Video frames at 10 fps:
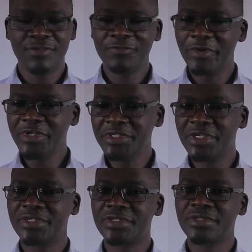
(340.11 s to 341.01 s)
For
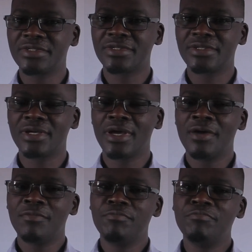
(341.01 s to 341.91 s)
instance,
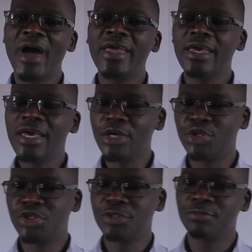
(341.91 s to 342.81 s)
my
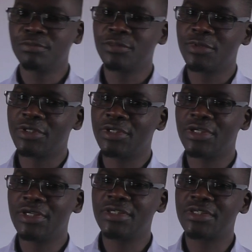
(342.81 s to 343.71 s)
age
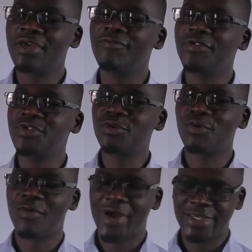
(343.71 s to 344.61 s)
is a physical
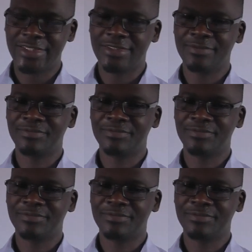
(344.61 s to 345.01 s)
quantity.